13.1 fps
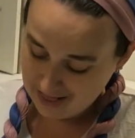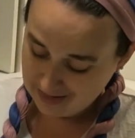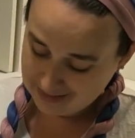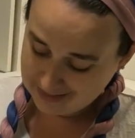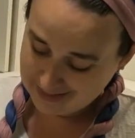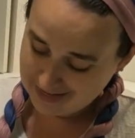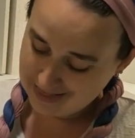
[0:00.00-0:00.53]

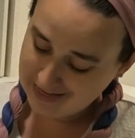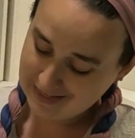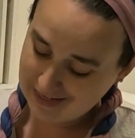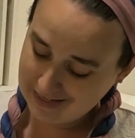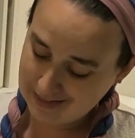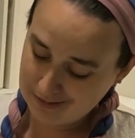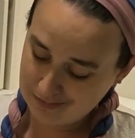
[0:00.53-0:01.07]
Like I said, that's
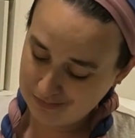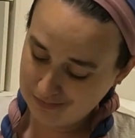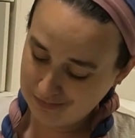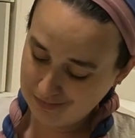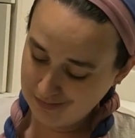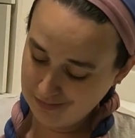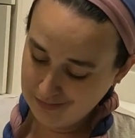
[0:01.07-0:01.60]
like some